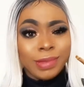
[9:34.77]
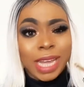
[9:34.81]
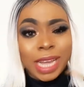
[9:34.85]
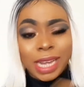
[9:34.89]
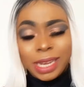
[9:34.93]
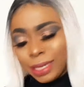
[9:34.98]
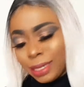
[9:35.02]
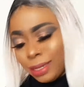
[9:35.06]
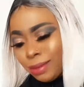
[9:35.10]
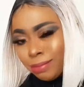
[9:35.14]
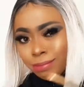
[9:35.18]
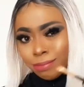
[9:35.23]

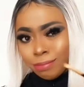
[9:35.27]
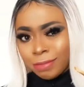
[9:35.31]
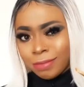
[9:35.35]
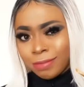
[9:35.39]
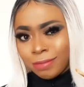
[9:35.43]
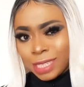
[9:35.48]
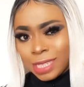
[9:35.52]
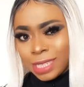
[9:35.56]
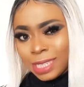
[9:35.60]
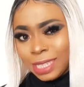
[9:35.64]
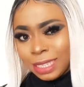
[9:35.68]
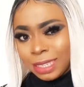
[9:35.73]
tiny
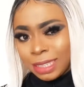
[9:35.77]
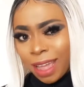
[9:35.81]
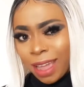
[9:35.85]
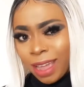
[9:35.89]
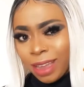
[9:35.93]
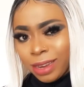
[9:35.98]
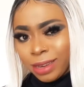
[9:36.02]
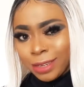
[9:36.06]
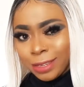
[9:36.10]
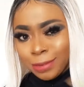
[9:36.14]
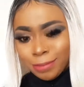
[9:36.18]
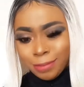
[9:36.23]
is this
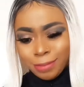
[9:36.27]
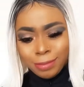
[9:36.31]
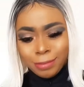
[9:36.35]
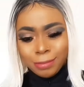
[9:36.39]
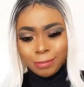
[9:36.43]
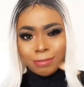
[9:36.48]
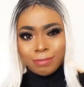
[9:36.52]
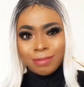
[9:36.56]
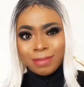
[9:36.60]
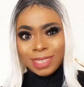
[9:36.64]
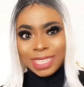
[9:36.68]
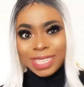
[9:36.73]
tiny
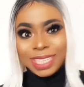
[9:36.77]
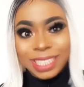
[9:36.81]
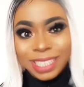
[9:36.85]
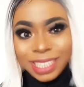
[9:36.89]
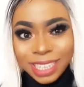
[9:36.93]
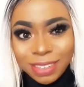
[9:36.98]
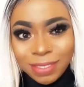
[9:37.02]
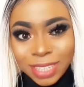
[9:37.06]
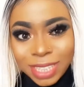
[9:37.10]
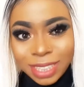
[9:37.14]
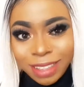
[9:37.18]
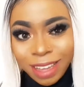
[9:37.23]
is
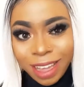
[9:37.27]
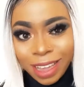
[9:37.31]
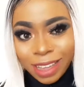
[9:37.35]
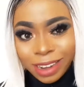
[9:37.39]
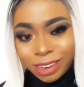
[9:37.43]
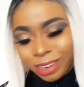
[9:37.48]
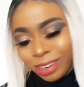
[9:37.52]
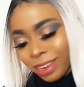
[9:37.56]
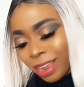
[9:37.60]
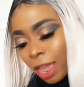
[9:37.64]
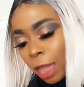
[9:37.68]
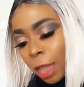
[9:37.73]
it even
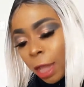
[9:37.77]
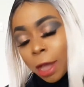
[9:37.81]
tiny